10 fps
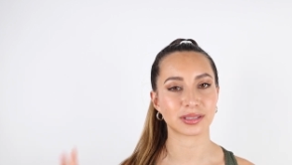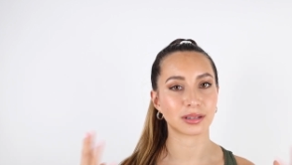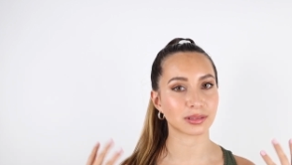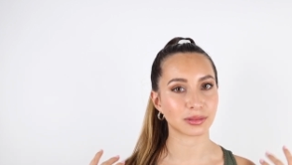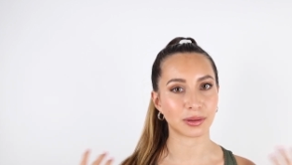it's
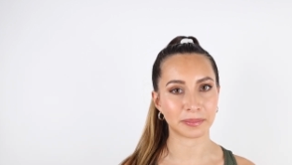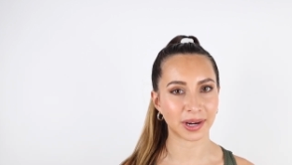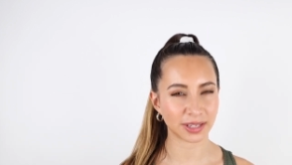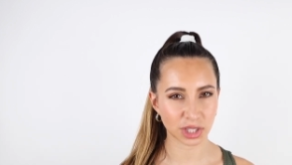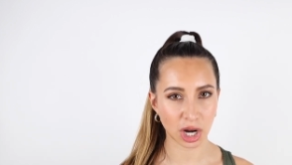also a
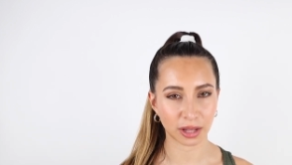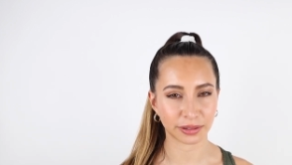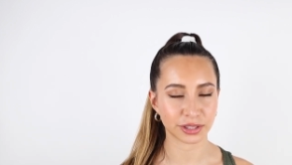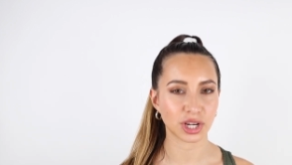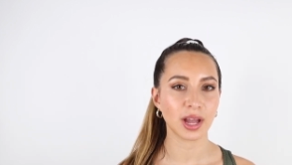mind
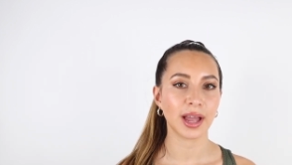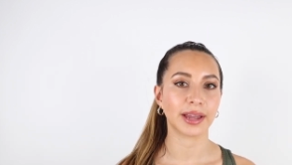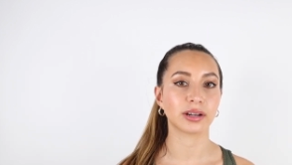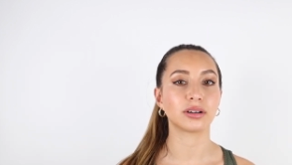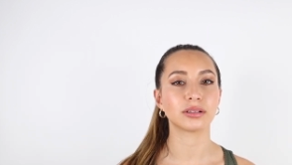challenge
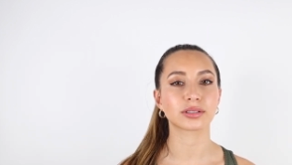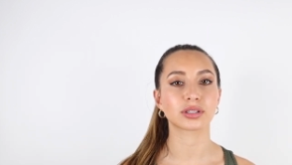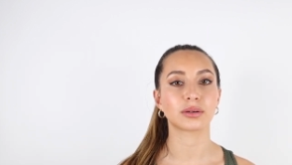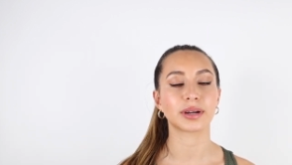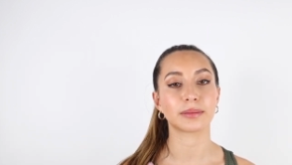and
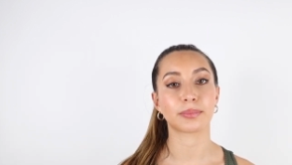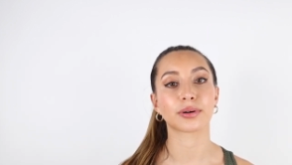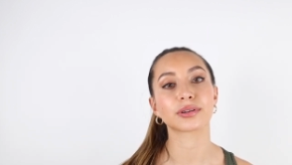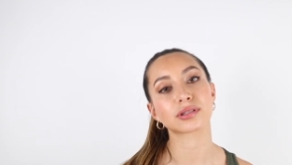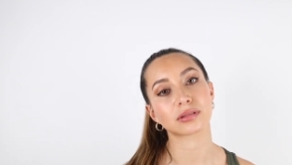also a
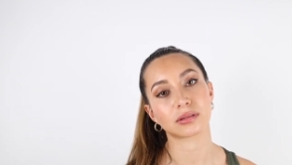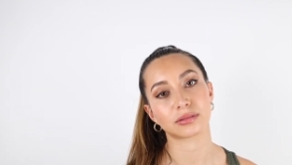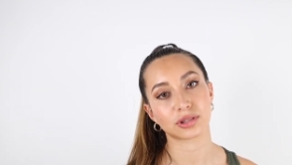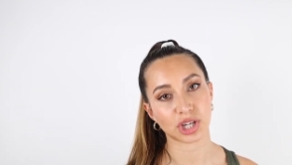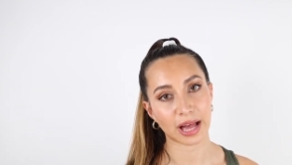
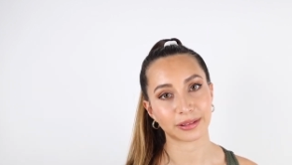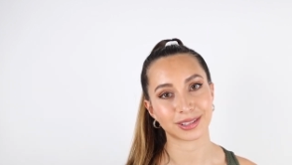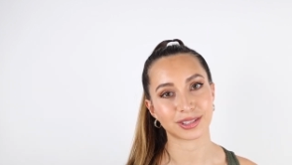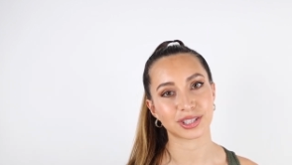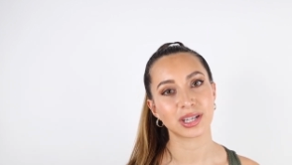personal
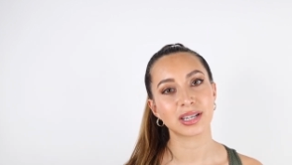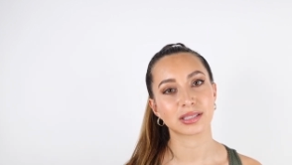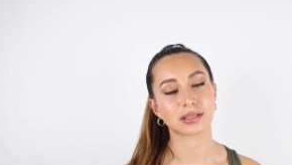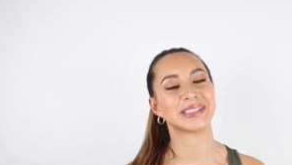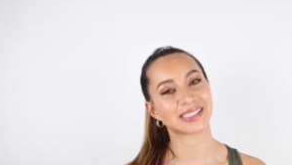challenge.
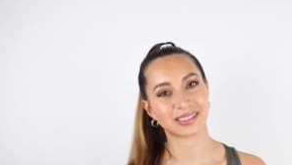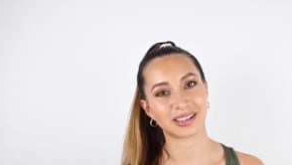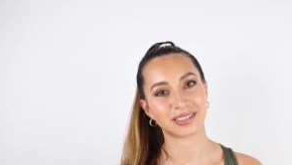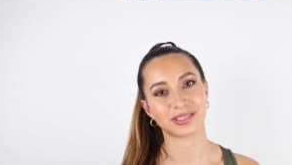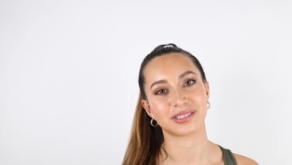So it means a
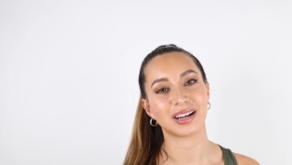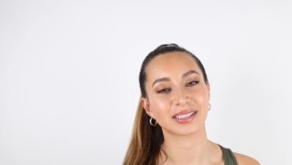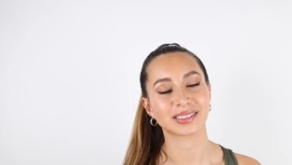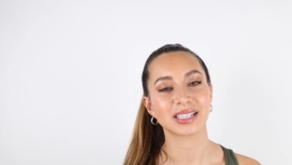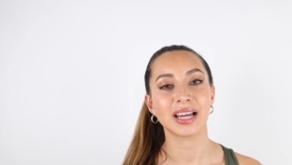lot to
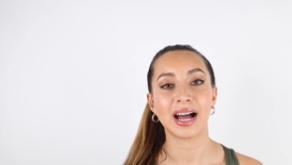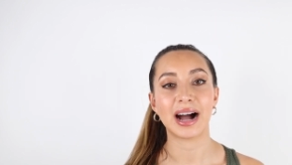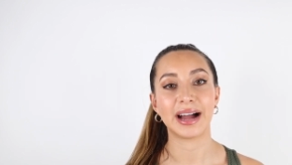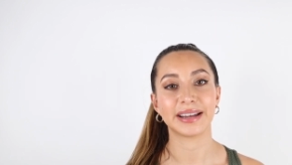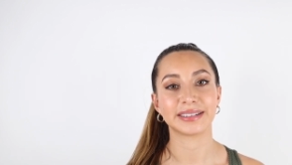us
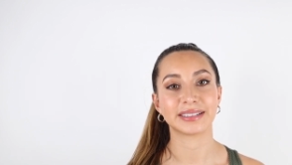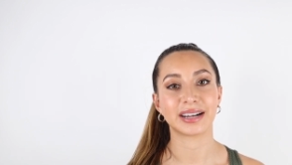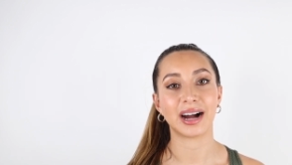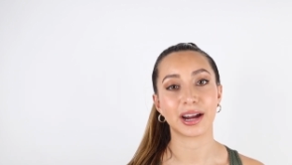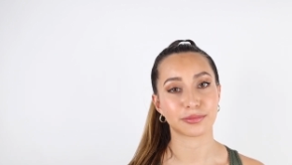and
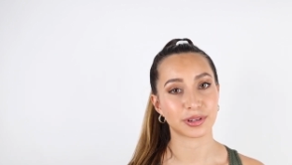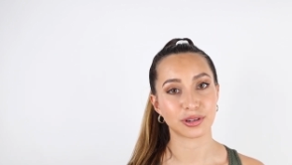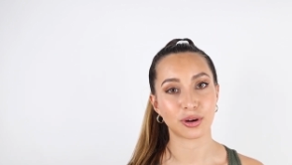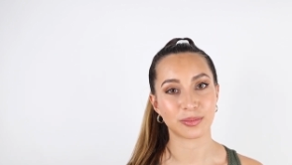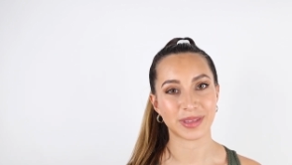I really
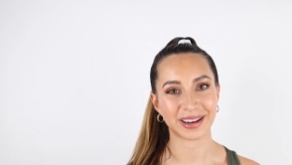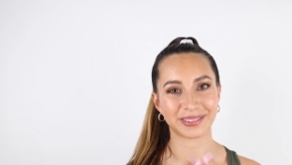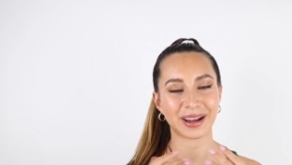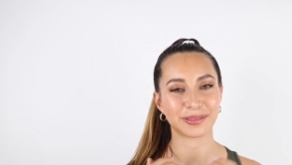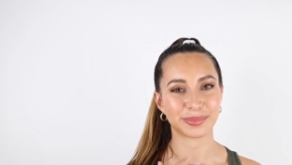hope that you
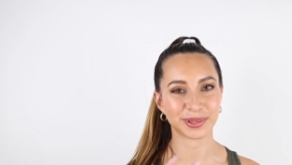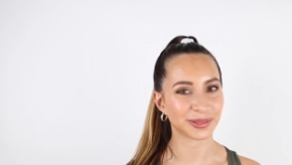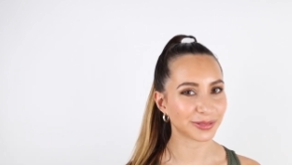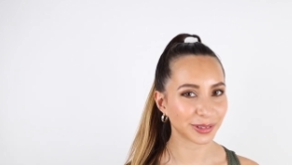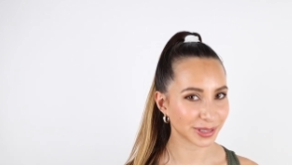have a
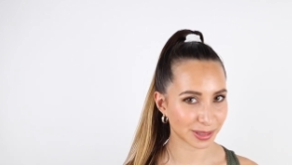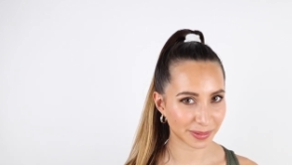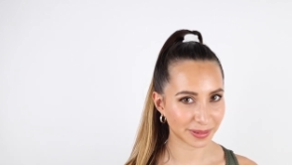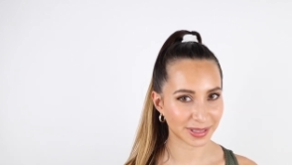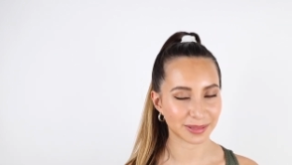beautiful
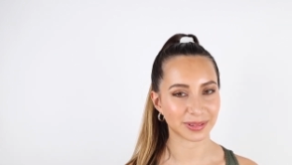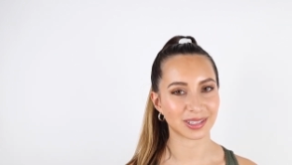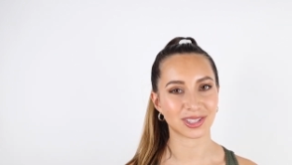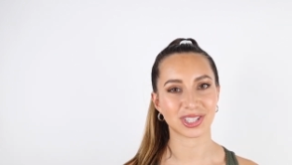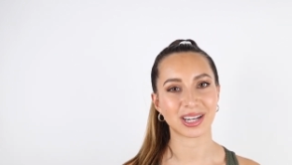experience with this